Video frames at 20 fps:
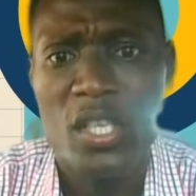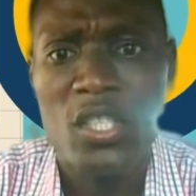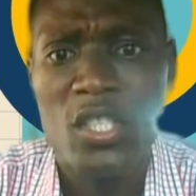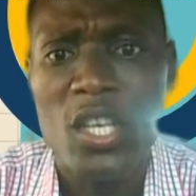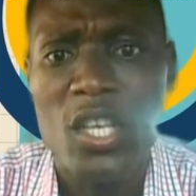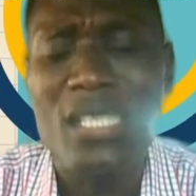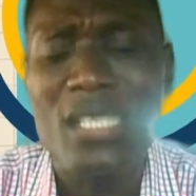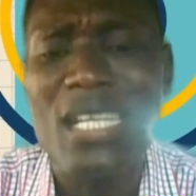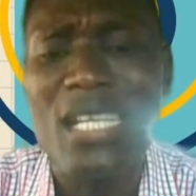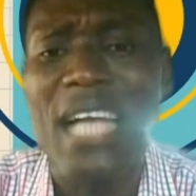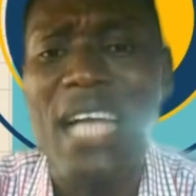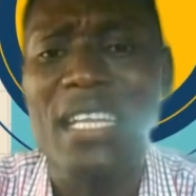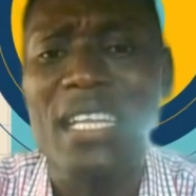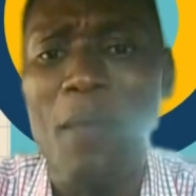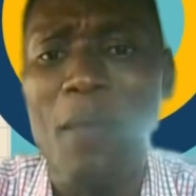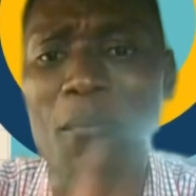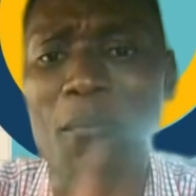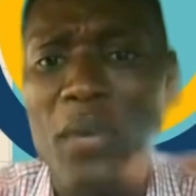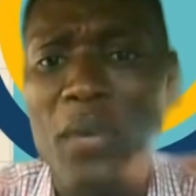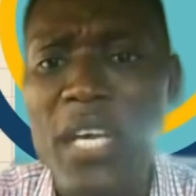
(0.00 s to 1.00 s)
Just like
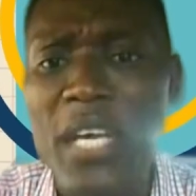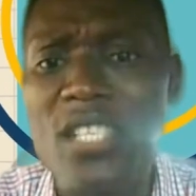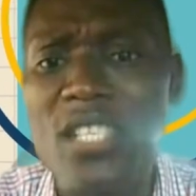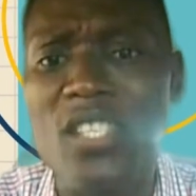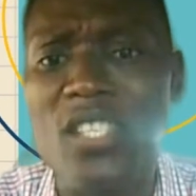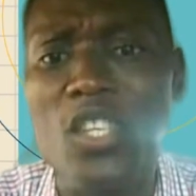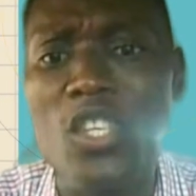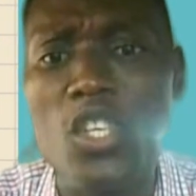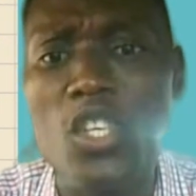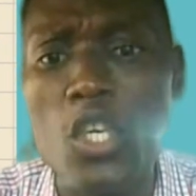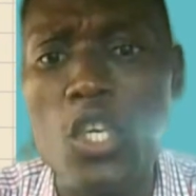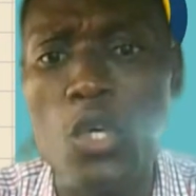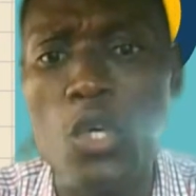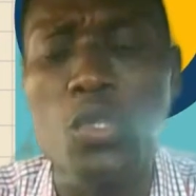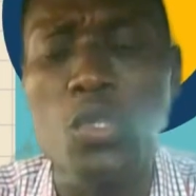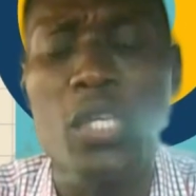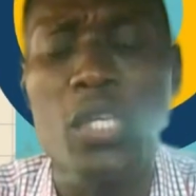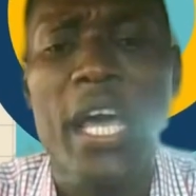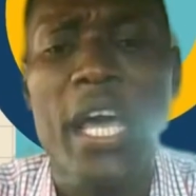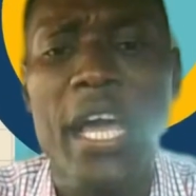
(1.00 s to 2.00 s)
the bricks you
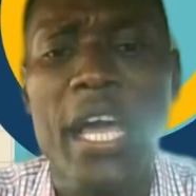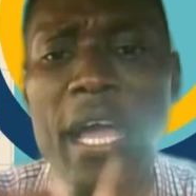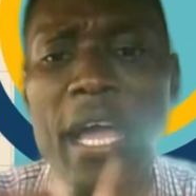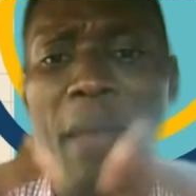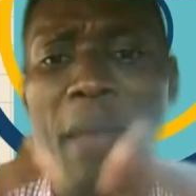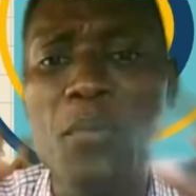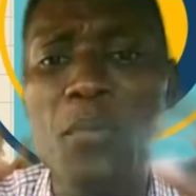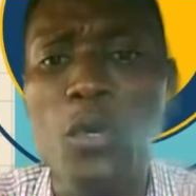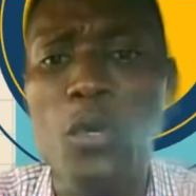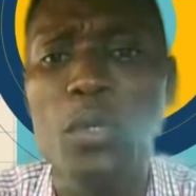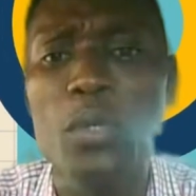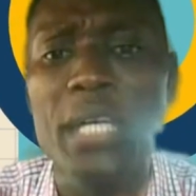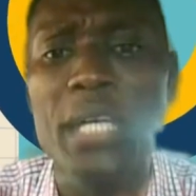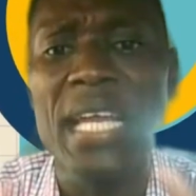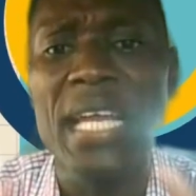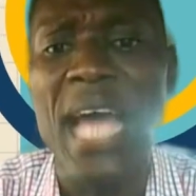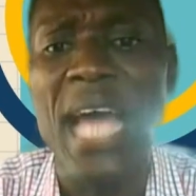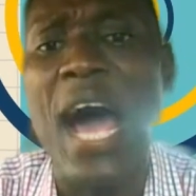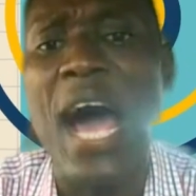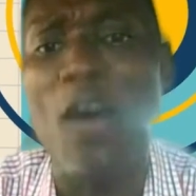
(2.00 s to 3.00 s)
use in
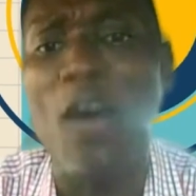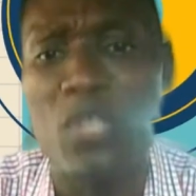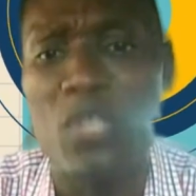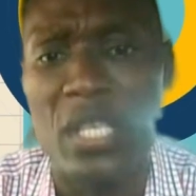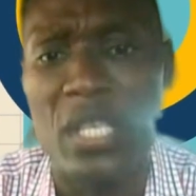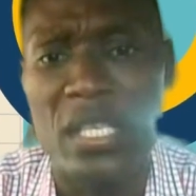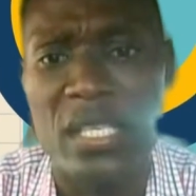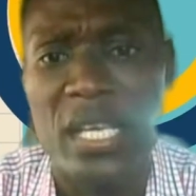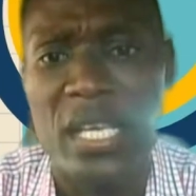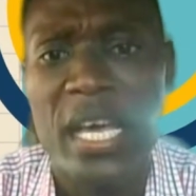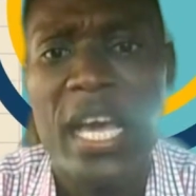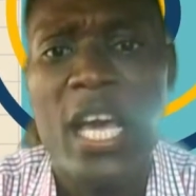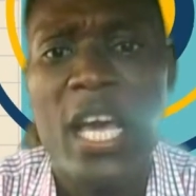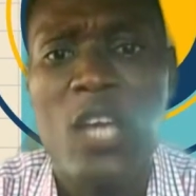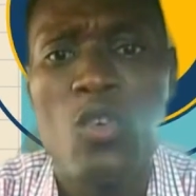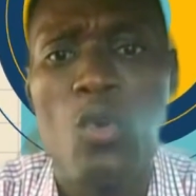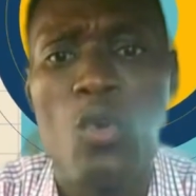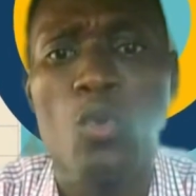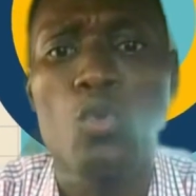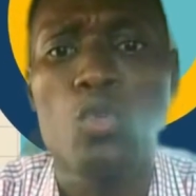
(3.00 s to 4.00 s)
building houses,
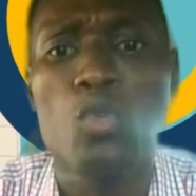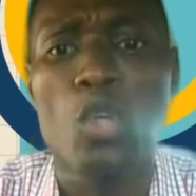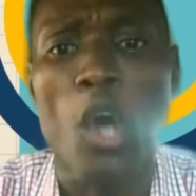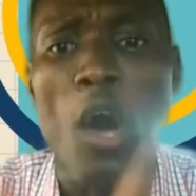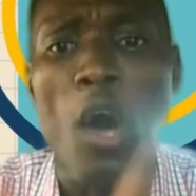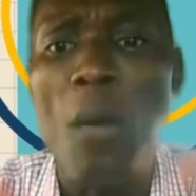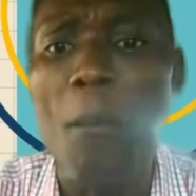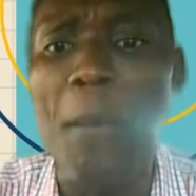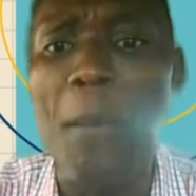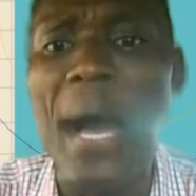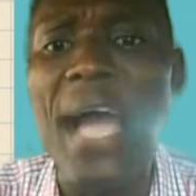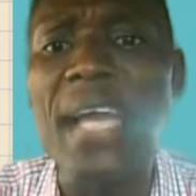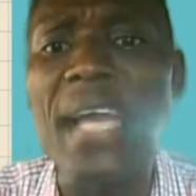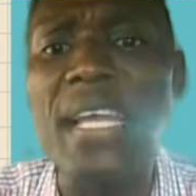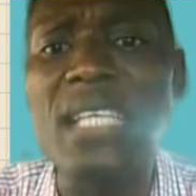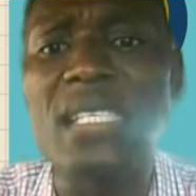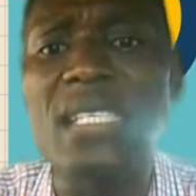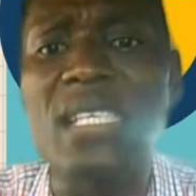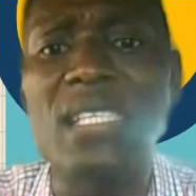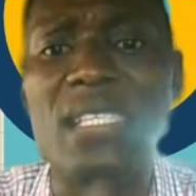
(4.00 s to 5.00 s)
you could
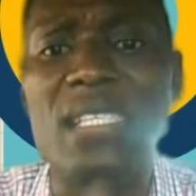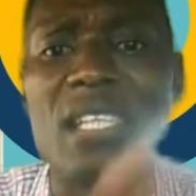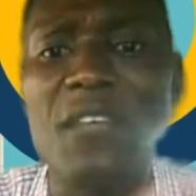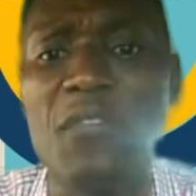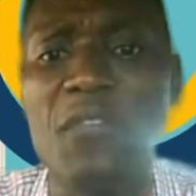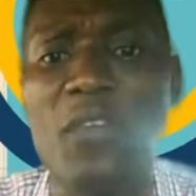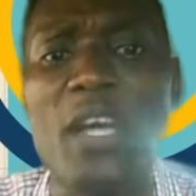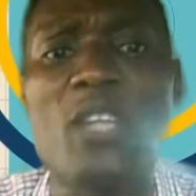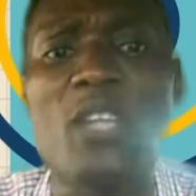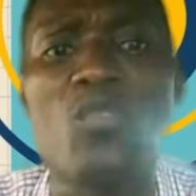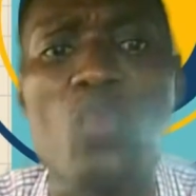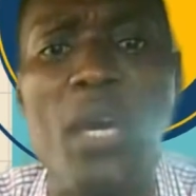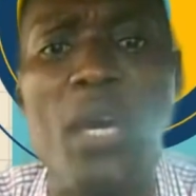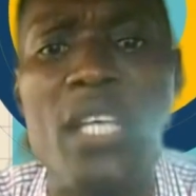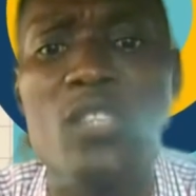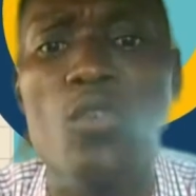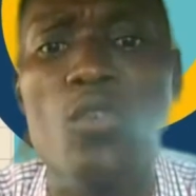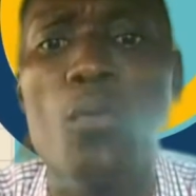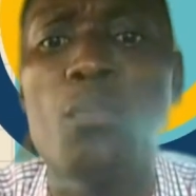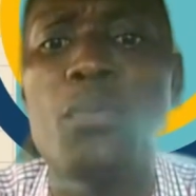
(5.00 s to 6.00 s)
combine it in different
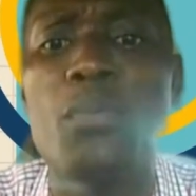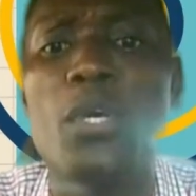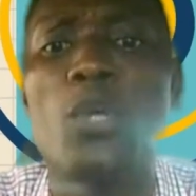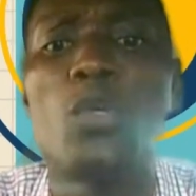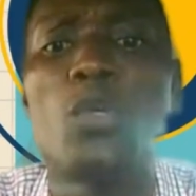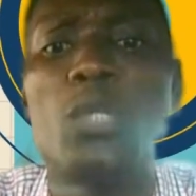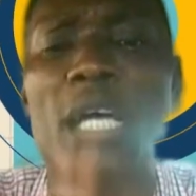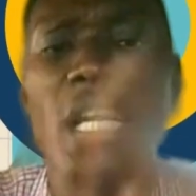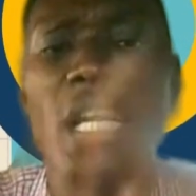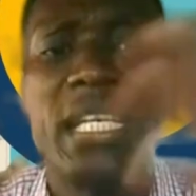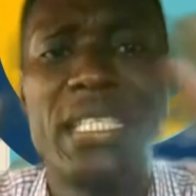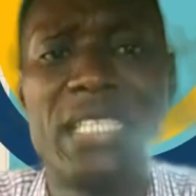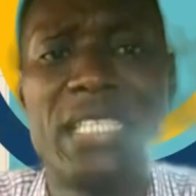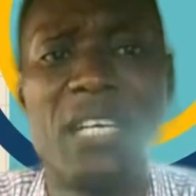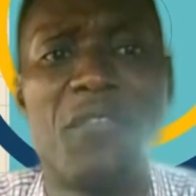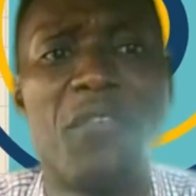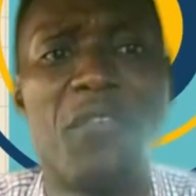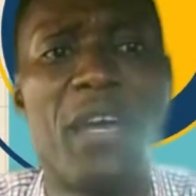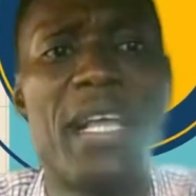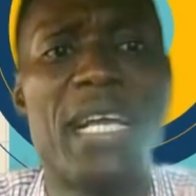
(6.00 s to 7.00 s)
ways to build
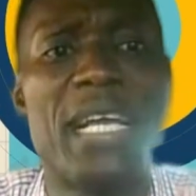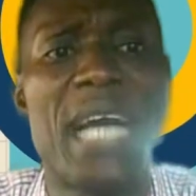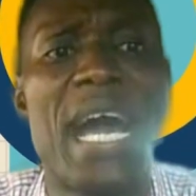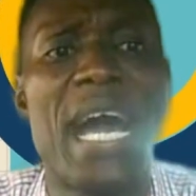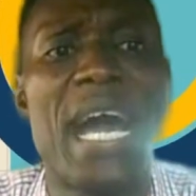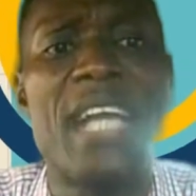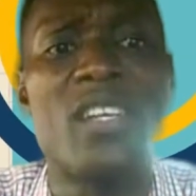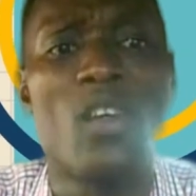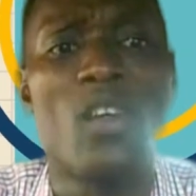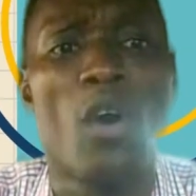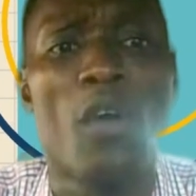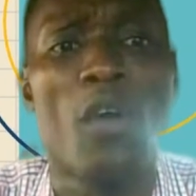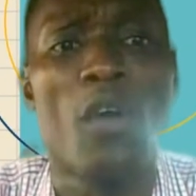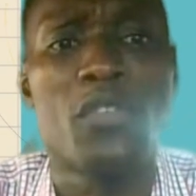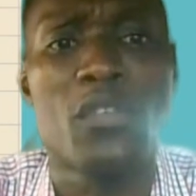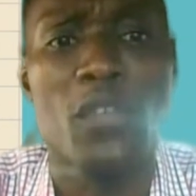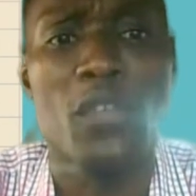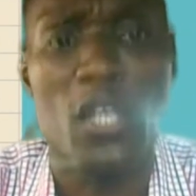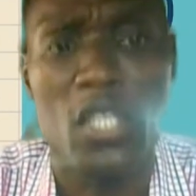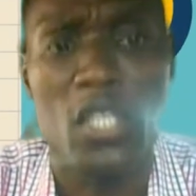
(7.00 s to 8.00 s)
different kind of
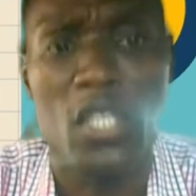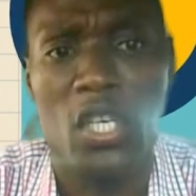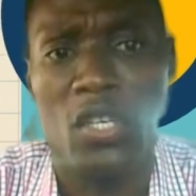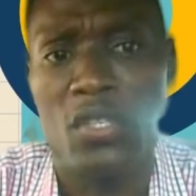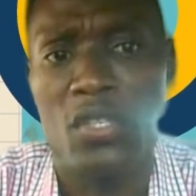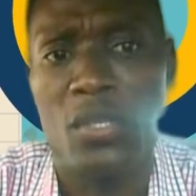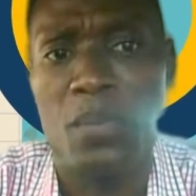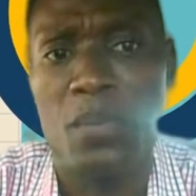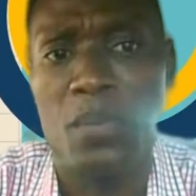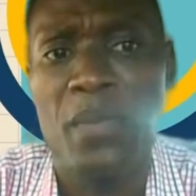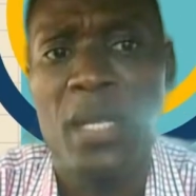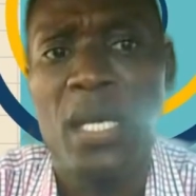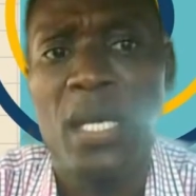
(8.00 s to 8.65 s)
structures.